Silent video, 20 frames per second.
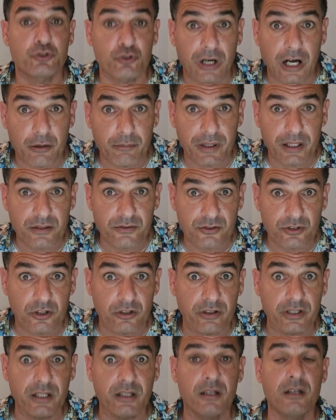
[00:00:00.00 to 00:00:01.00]
trauma,
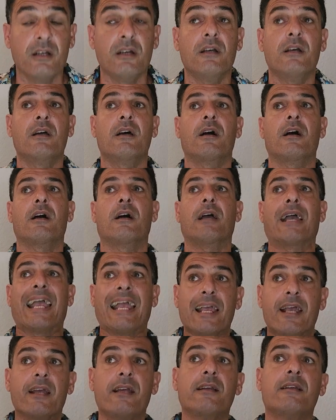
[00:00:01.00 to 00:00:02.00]

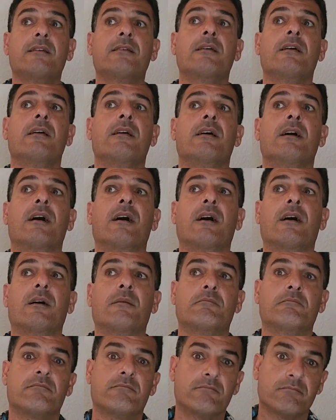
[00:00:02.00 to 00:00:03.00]
and
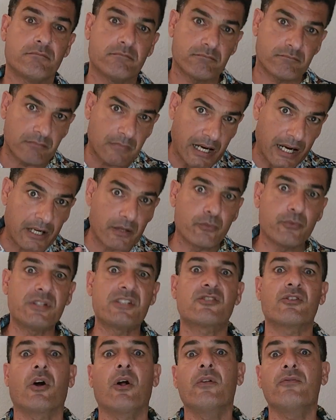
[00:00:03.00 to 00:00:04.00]
I
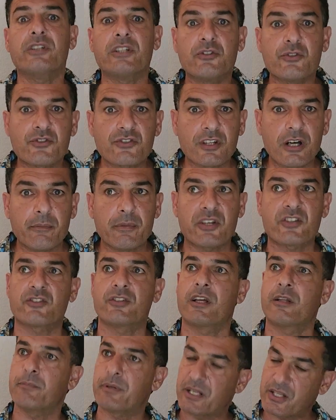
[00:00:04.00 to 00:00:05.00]
resolved it to some
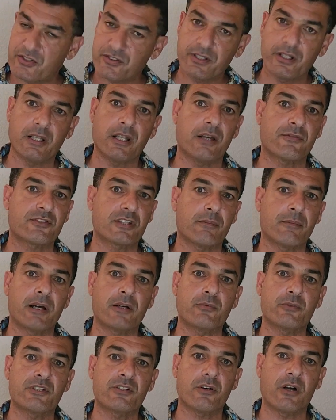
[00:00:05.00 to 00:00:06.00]
extent, but I still have some
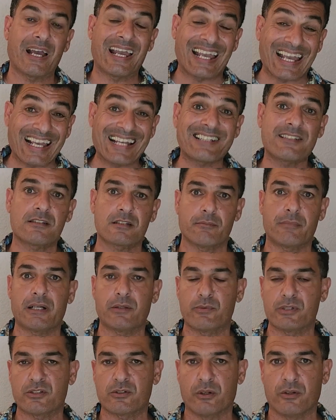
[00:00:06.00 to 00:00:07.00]
unresolved. I had some
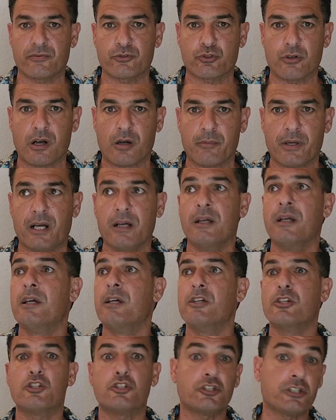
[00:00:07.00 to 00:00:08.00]
unresolved trauma.
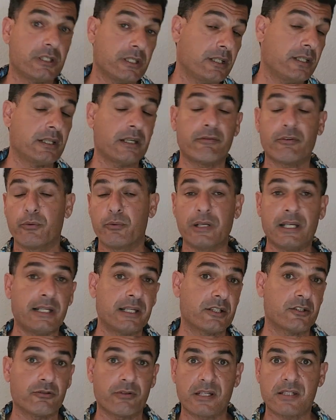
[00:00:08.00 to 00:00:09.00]
She never
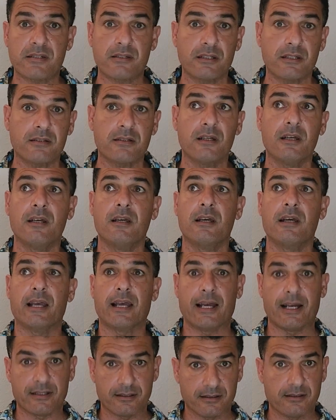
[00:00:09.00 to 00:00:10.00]
really addressed it,
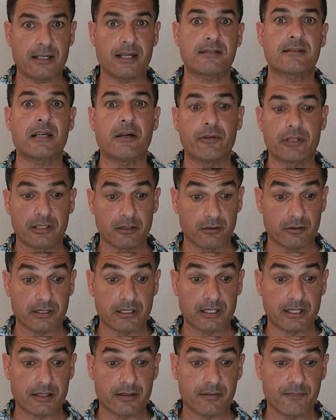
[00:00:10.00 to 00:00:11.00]
and that's how it
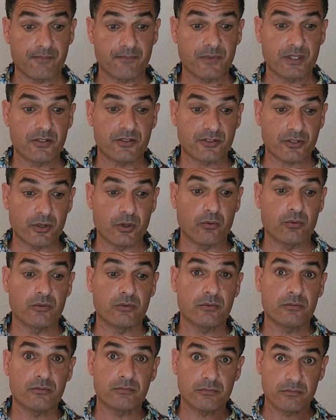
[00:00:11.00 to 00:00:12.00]
looked like.
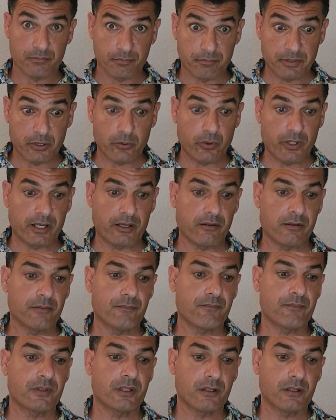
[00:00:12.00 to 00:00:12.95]
So beware.